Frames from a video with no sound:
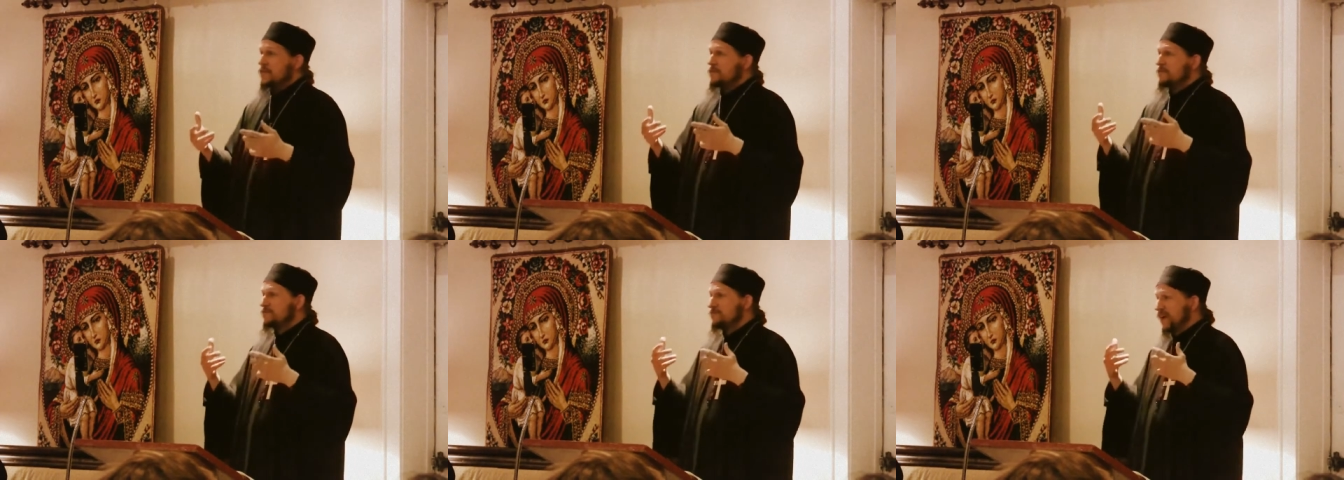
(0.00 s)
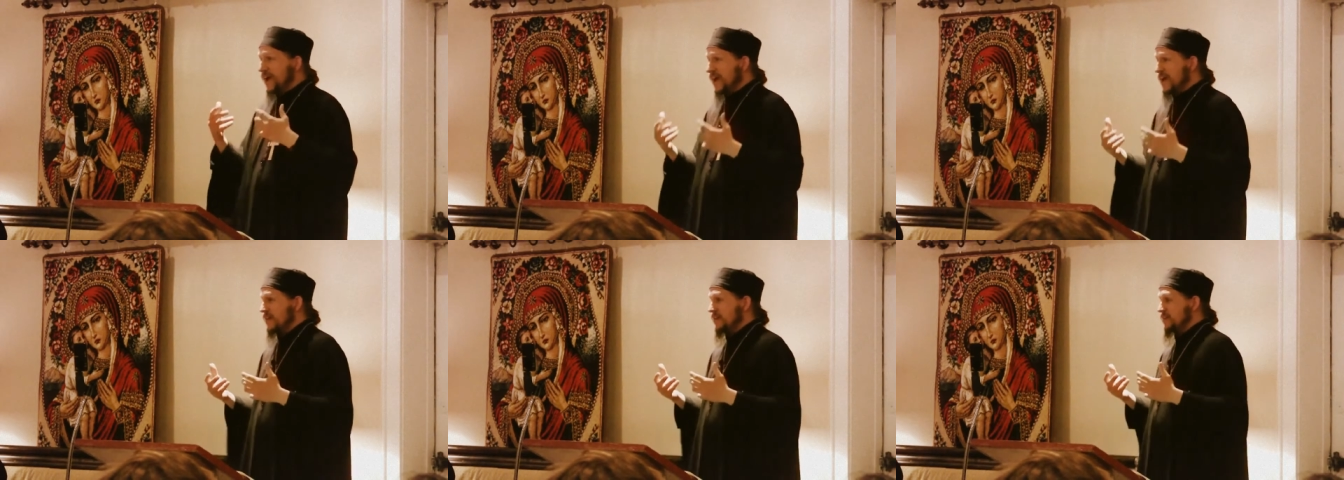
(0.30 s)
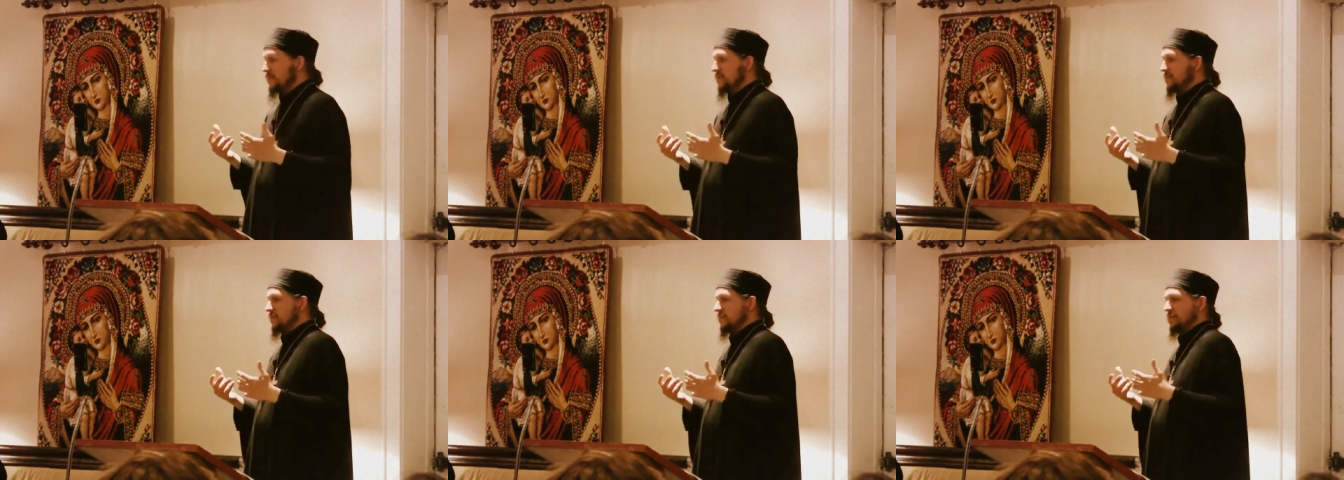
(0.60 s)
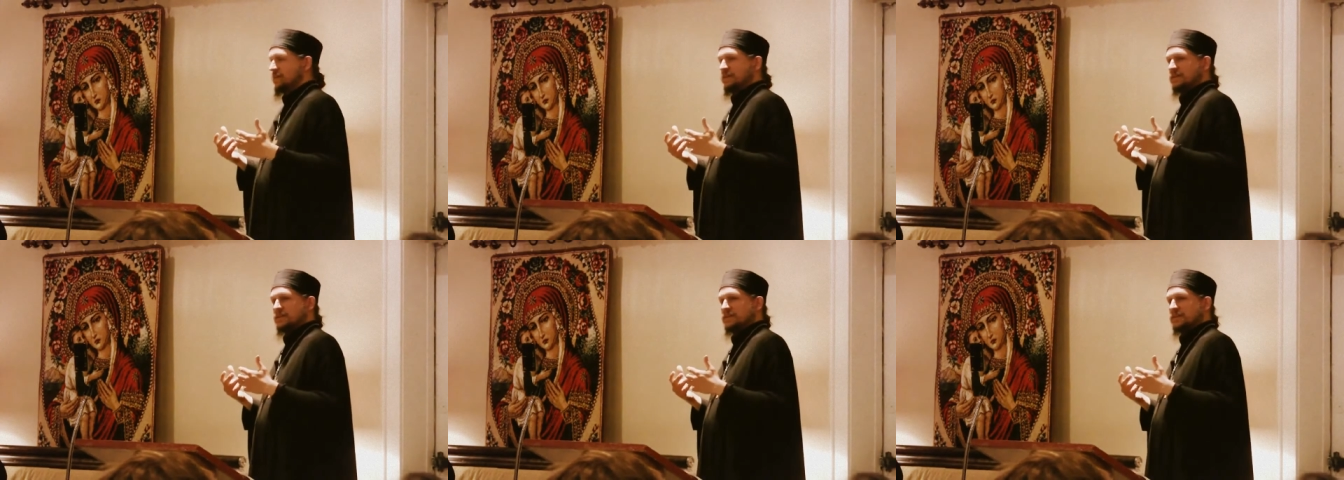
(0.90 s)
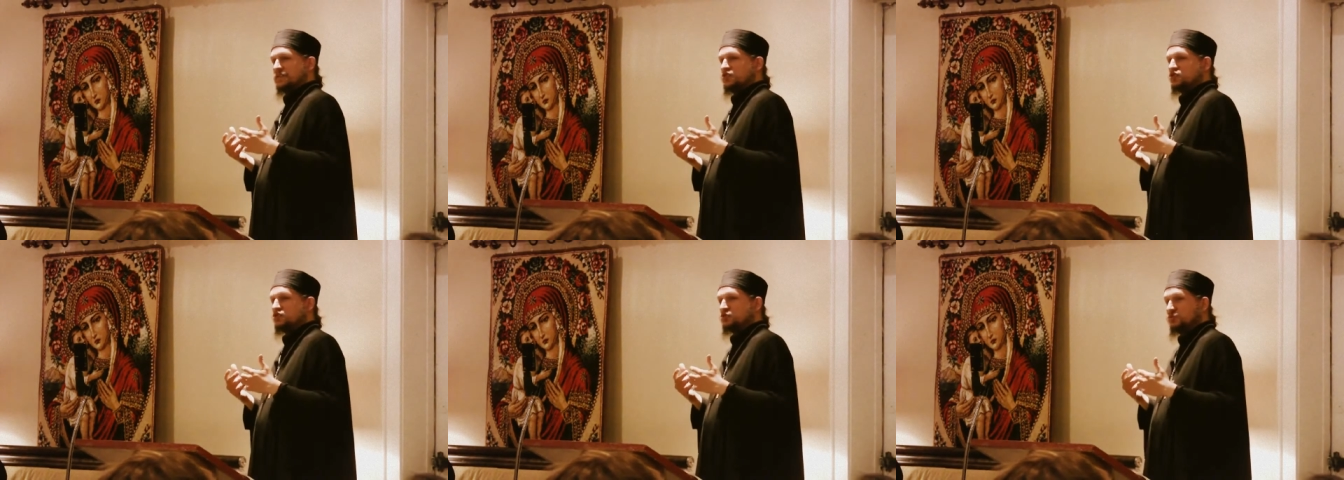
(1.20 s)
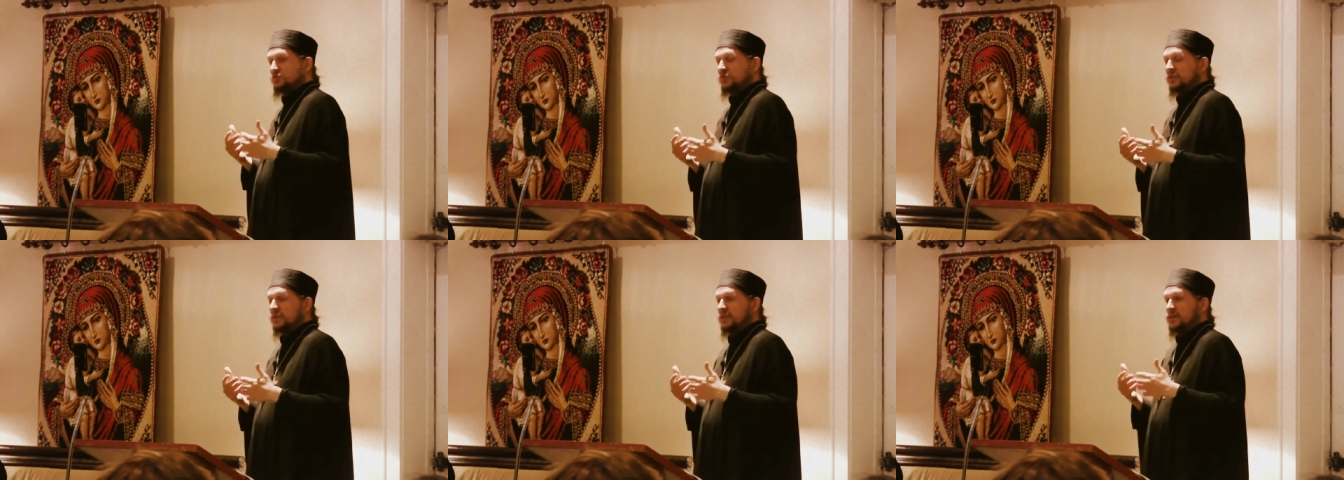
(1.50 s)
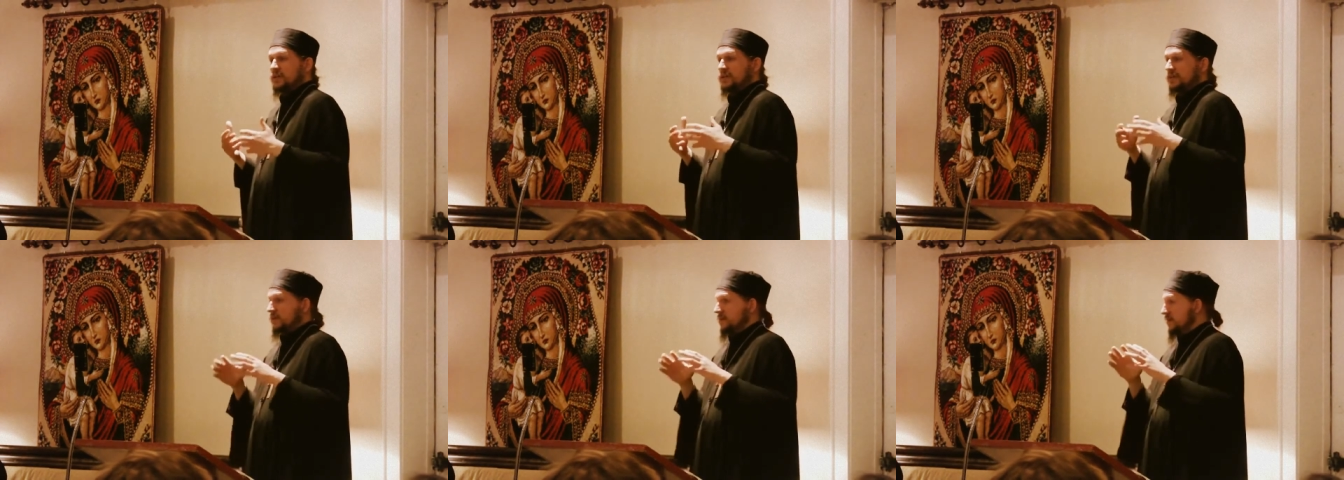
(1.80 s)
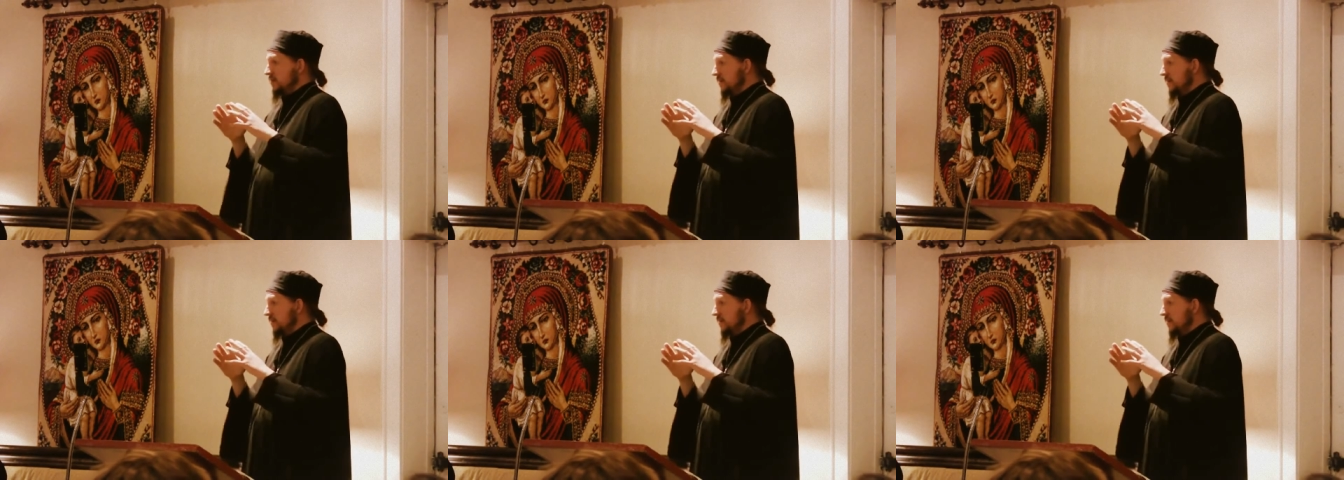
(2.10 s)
Faith is truly,